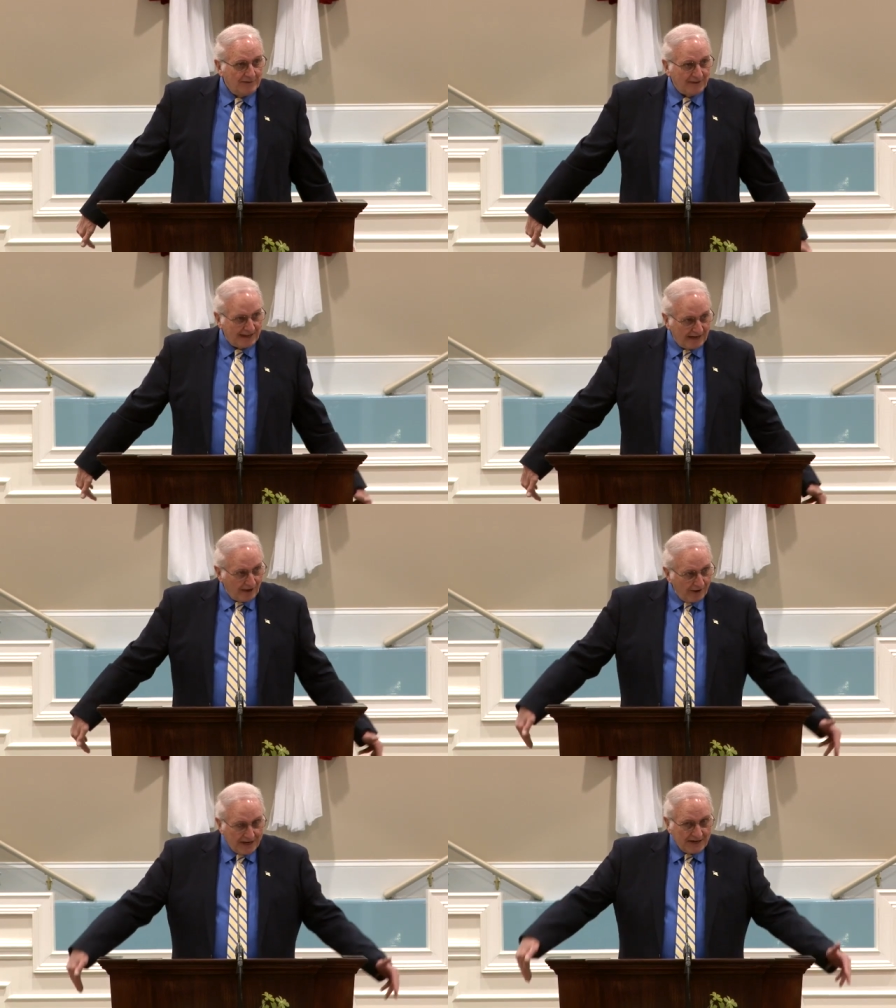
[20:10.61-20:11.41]
But that
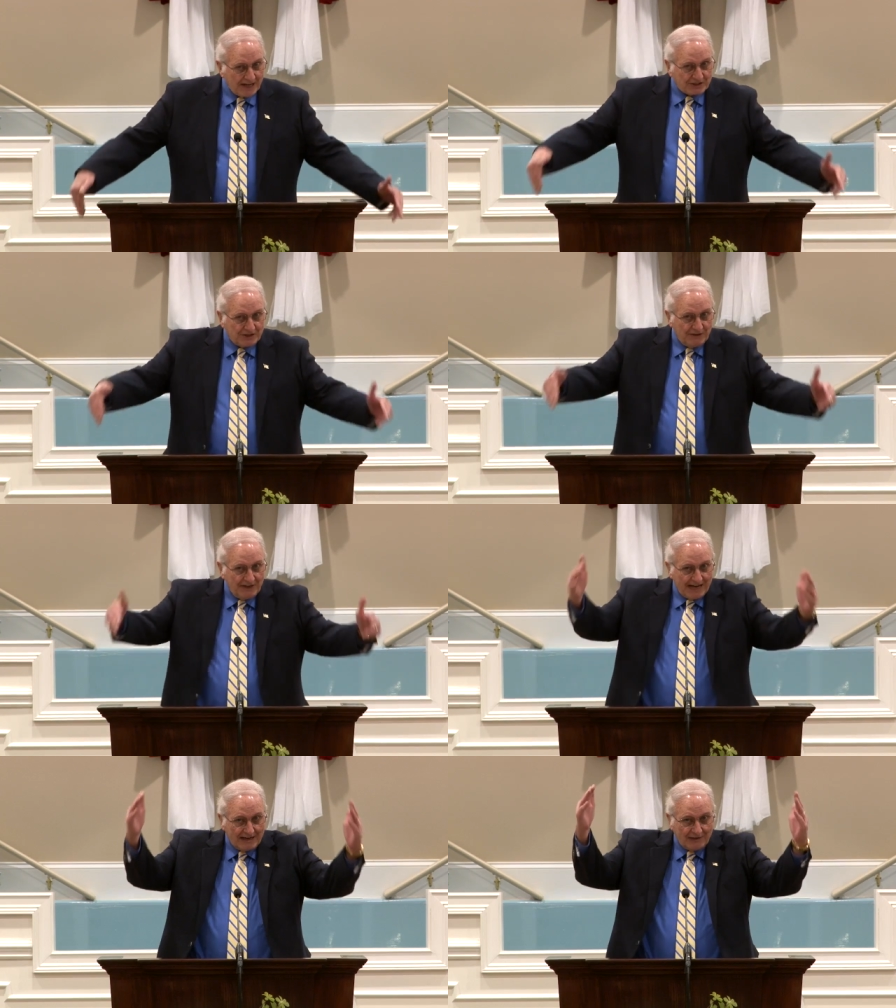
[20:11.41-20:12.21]
area next to
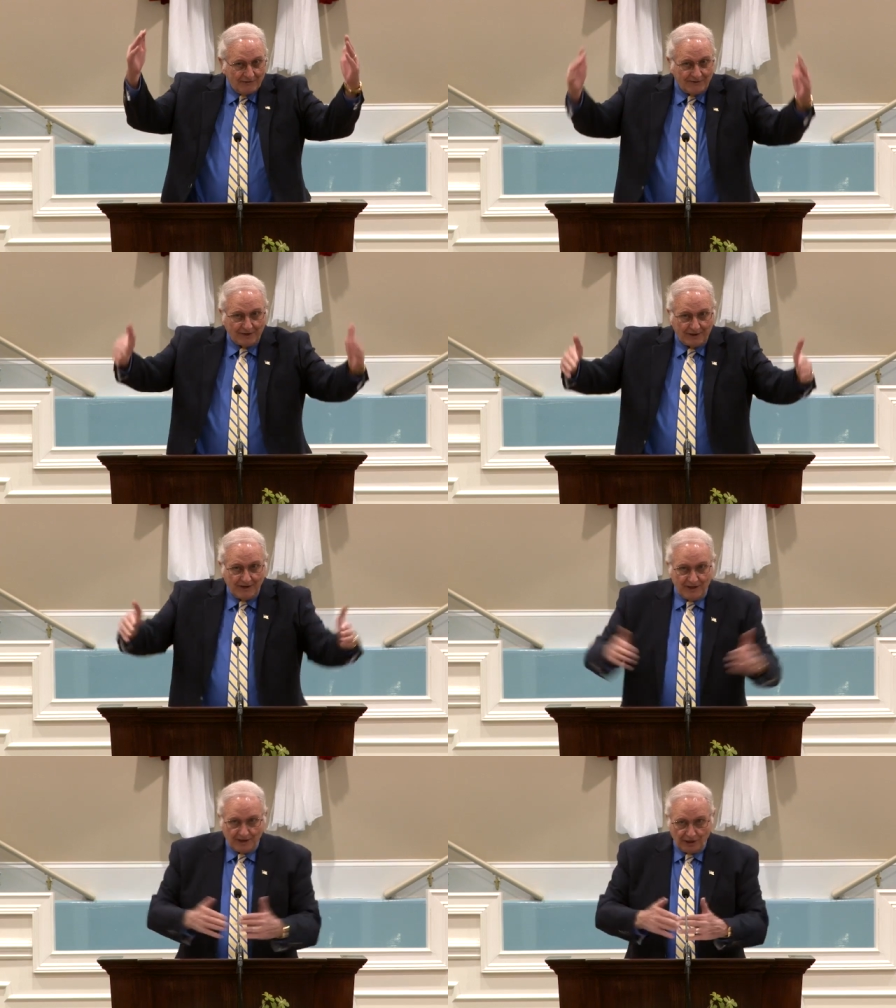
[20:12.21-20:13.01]
the Nile River
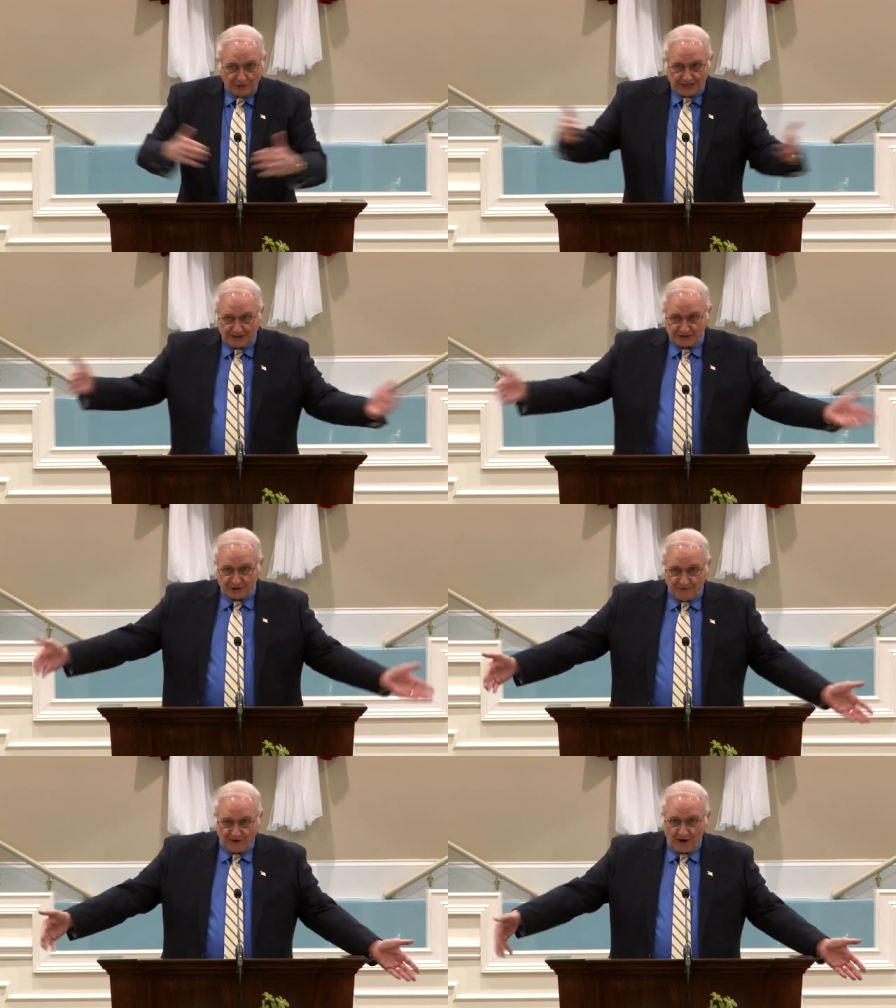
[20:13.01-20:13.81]
goes out
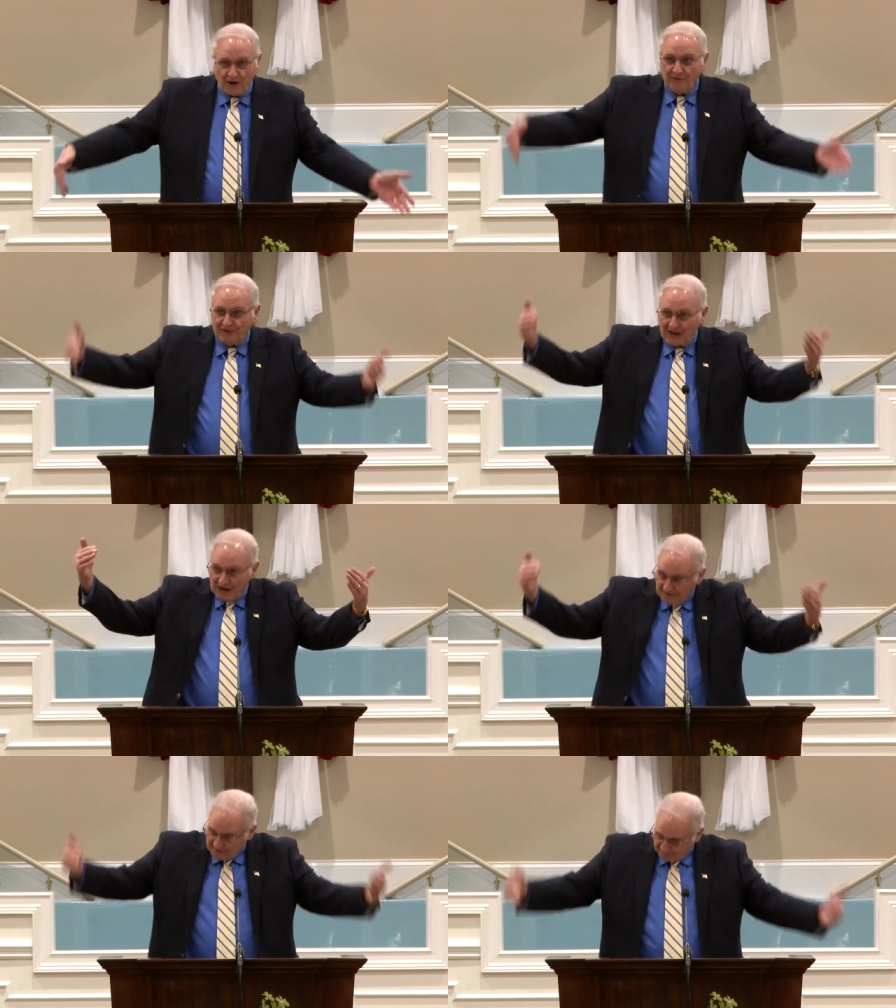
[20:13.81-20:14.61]
so far,
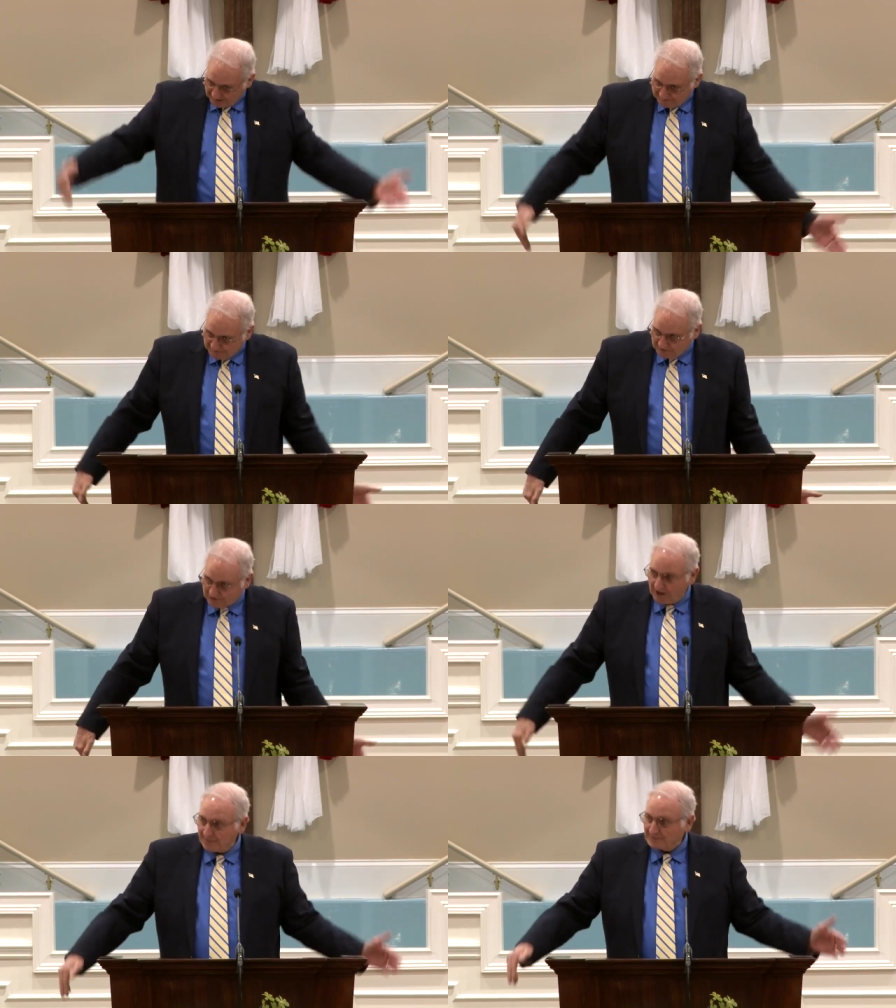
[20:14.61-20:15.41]
there they plant their
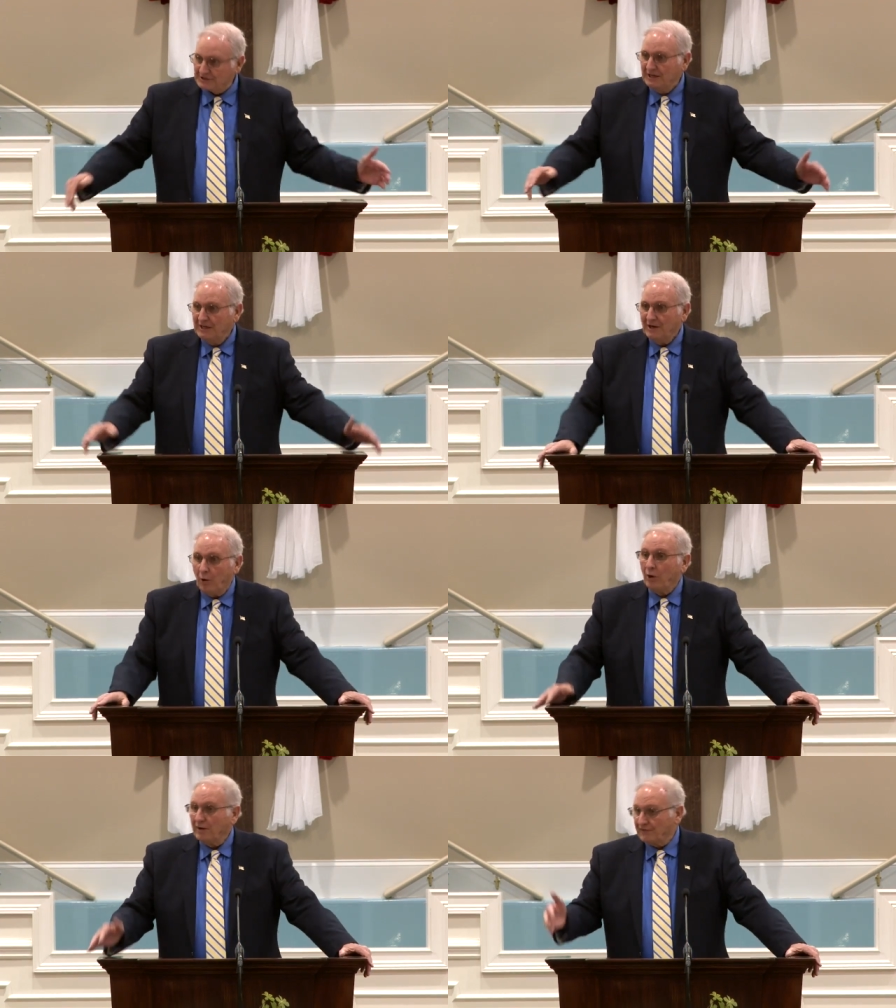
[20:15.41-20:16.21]
crops,
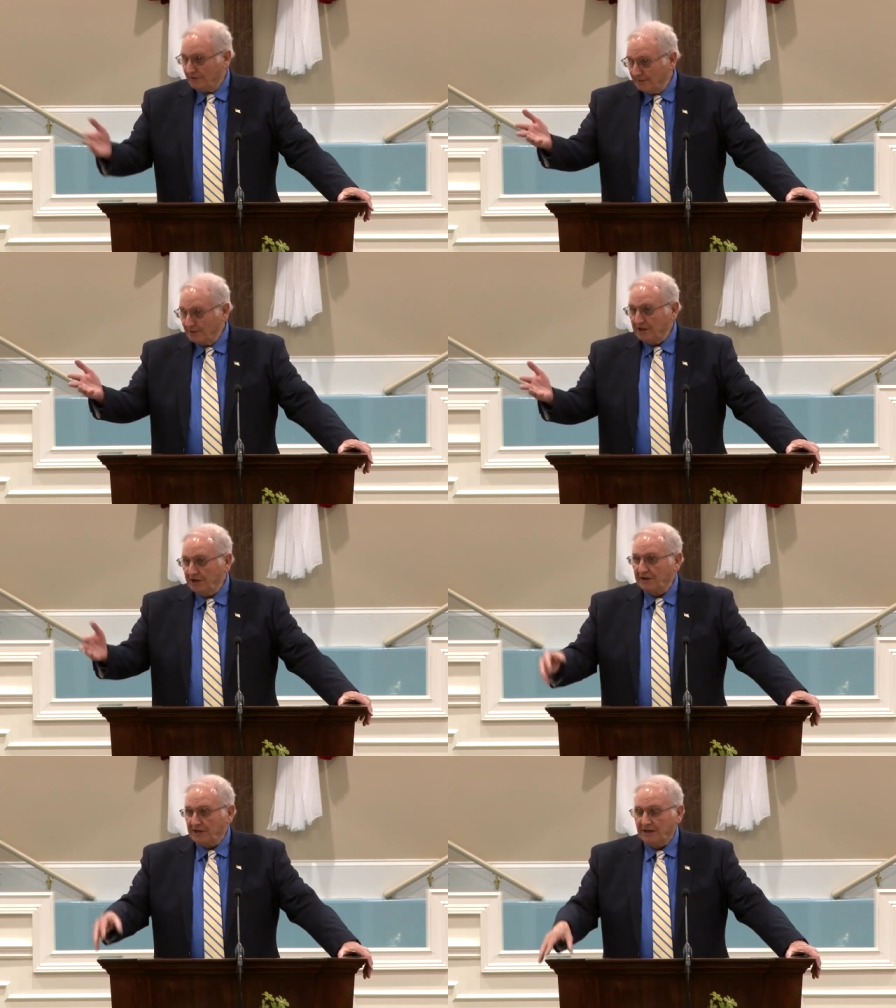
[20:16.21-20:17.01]
or if they're able to
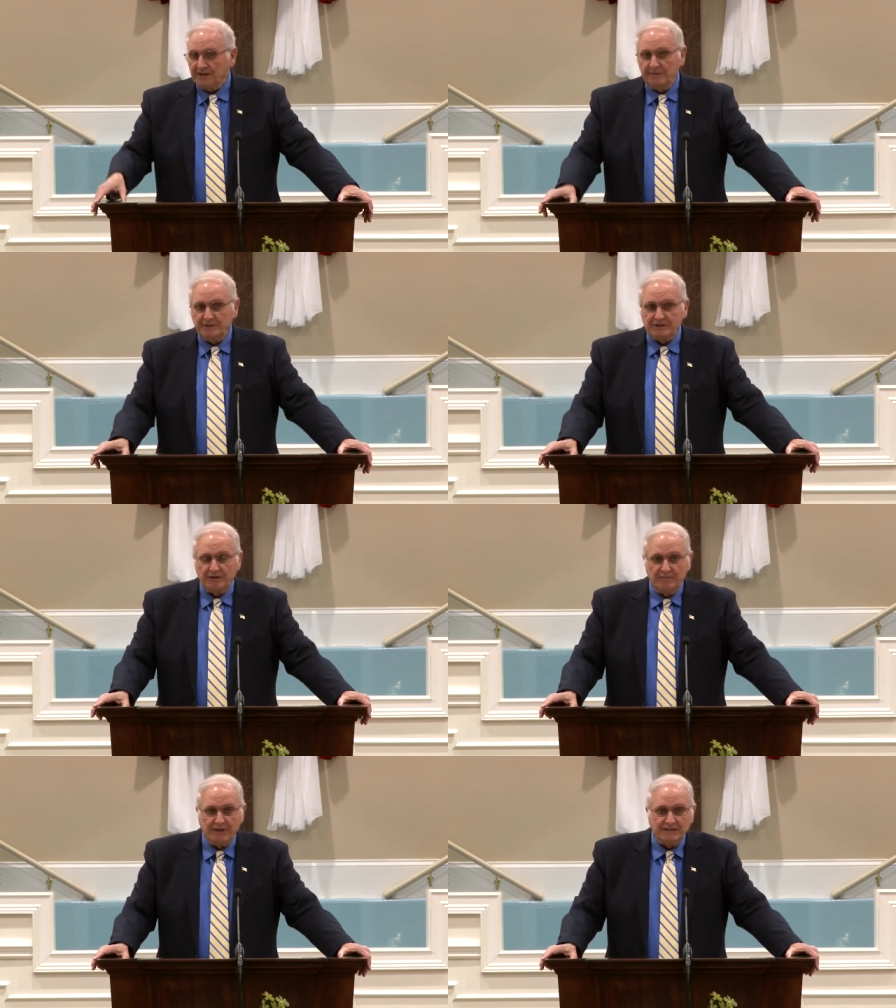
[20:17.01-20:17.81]
irrigate them in
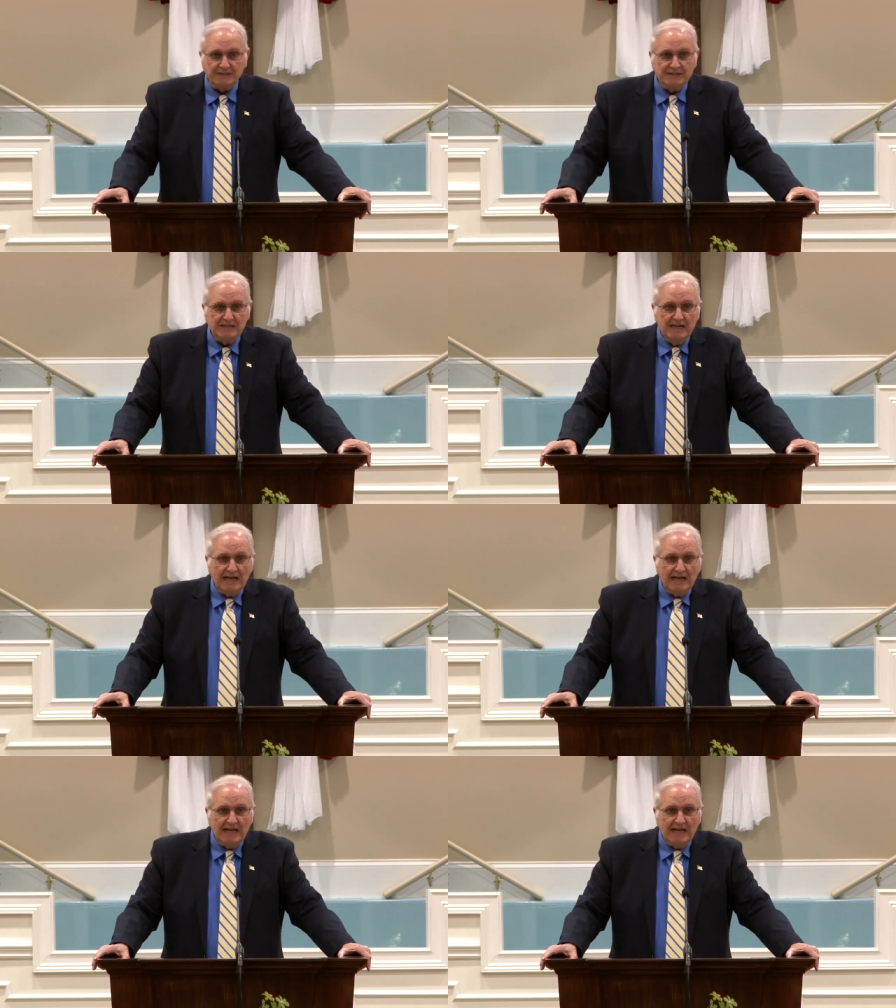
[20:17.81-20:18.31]
certain places.